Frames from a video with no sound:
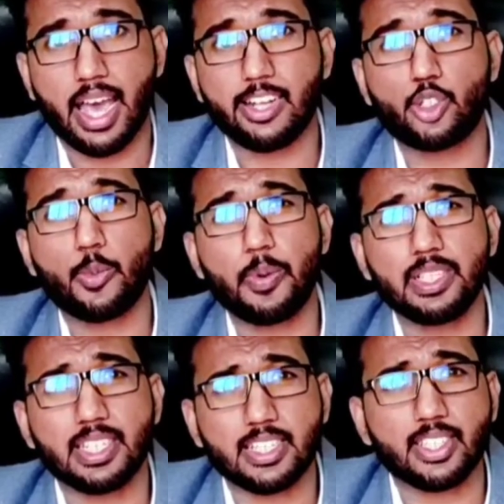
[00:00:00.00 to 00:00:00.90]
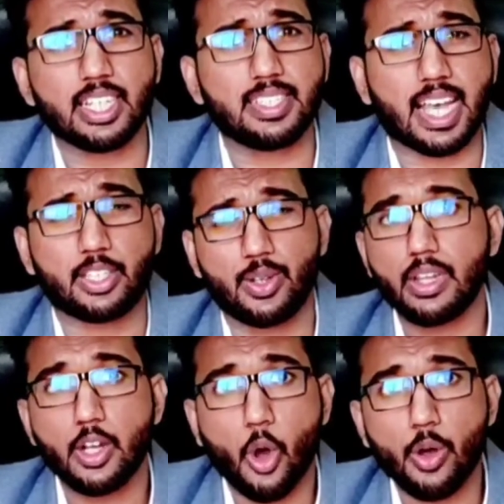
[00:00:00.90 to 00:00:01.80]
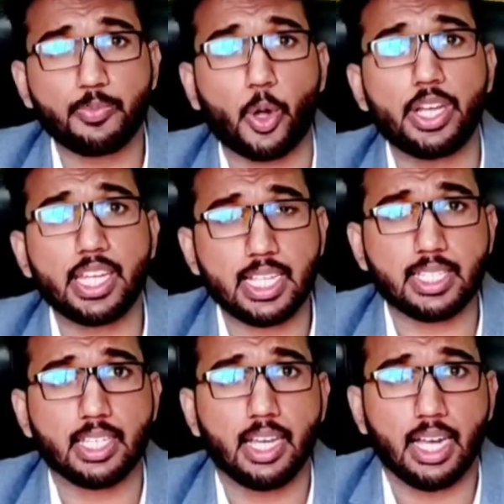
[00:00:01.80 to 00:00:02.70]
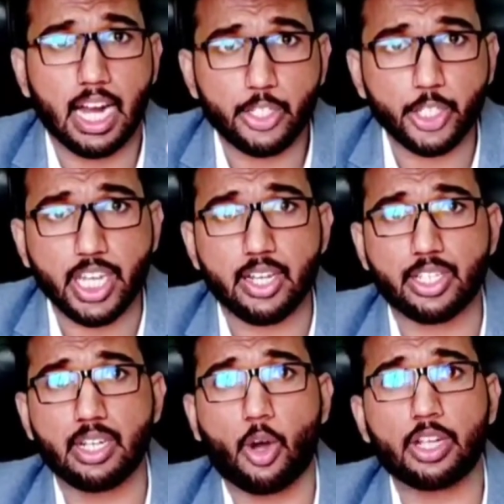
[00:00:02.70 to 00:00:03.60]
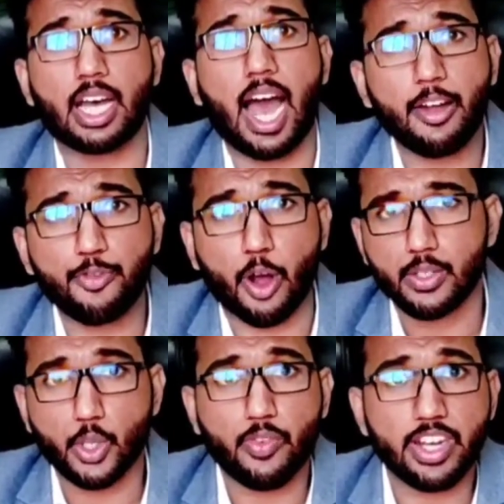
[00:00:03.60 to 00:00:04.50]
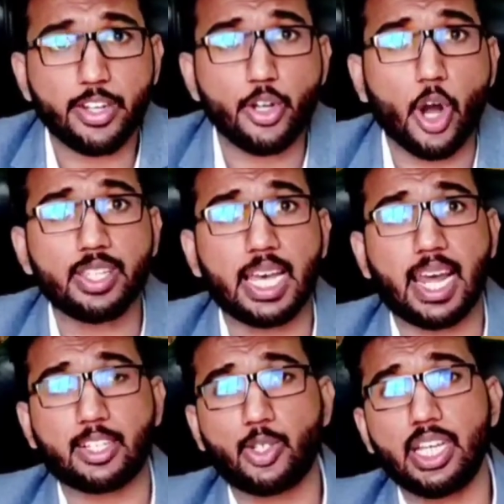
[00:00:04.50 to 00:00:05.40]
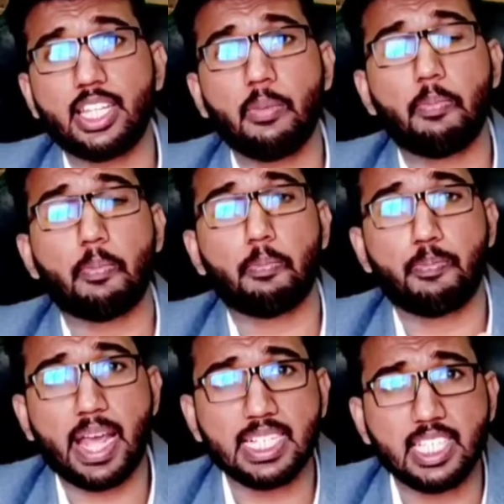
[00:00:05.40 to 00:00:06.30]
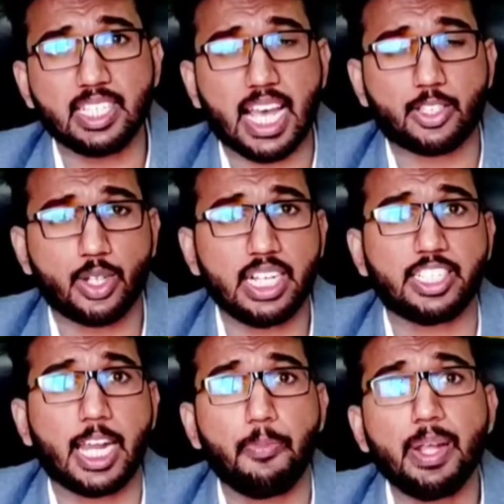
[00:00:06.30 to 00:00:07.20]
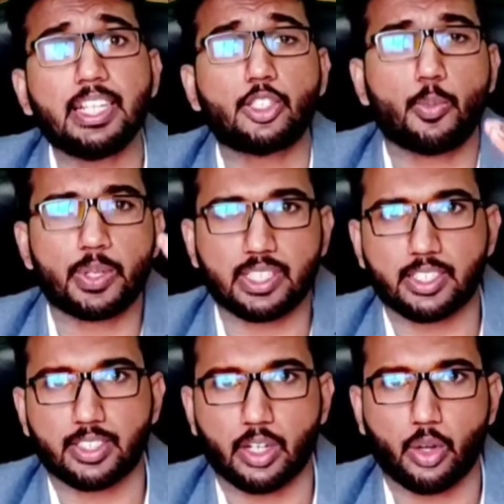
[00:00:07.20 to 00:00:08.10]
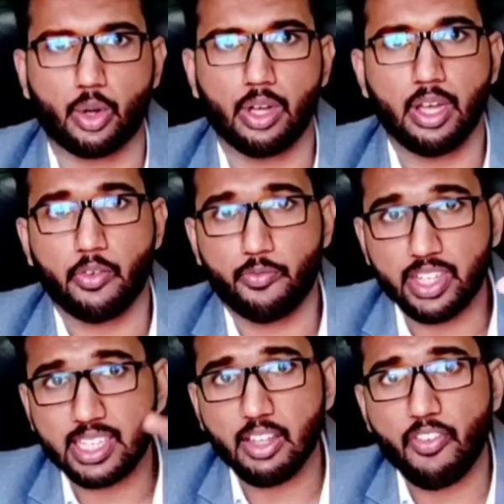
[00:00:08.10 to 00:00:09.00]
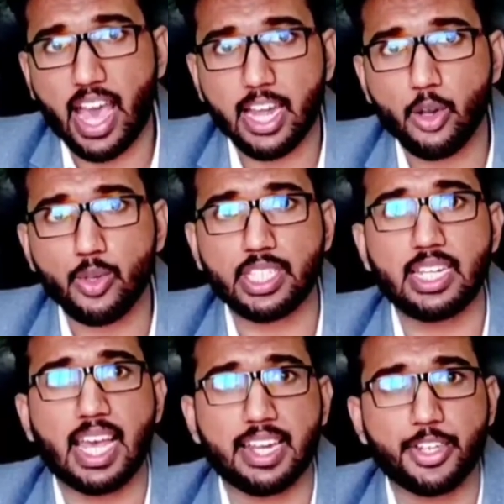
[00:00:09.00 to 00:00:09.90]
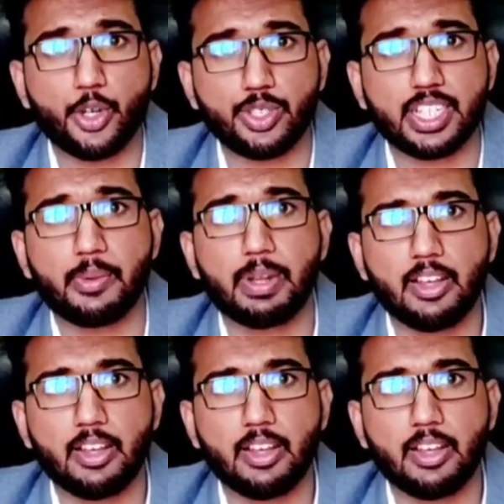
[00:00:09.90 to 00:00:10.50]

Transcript: and superstructure is actually laws, politics, education or the art forms. So we need to note that actually the base is actually shaping the superstructure. With the values and the attitudes and the